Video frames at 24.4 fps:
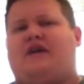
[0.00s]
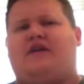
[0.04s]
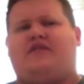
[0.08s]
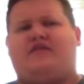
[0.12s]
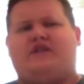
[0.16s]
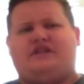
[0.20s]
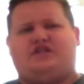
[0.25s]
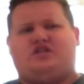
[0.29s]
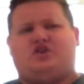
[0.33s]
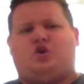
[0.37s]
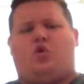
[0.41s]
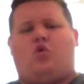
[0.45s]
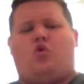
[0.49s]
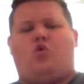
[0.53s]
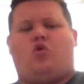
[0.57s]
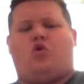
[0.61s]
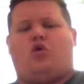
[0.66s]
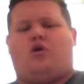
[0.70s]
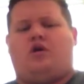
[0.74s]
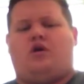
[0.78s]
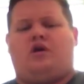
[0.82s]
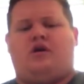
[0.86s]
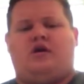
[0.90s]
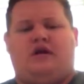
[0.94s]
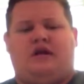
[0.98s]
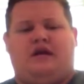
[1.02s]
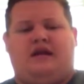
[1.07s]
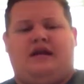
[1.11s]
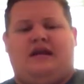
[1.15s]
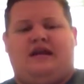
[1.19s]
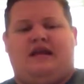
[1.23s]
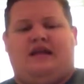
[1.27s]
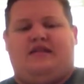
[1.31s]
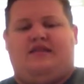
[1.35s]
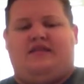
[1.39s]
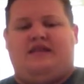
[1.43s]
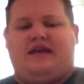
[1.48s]
Every tour
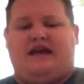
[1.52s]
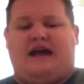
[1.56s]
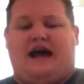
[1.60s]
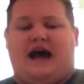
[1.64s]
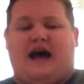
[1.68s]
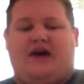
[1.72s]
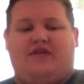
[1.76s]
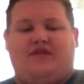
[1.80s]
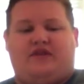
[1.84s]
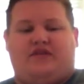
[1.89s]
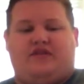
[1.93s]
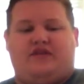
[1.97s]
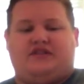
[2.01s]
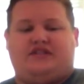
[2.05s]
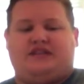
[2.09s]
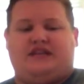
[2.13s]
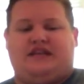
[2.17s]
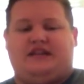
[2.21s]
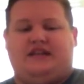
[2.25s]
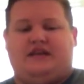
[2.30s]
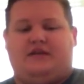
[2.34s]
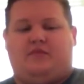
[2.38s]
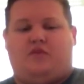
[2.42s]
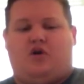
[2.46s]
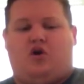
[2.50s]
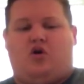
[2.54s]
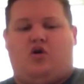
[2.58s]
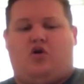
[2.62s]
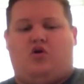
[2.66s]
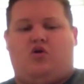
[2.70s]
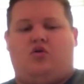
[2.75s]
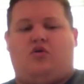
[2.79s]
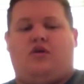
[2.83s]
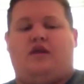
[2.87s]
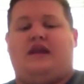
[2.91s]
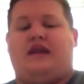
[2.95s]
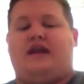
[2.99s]
that I've ever seen them on,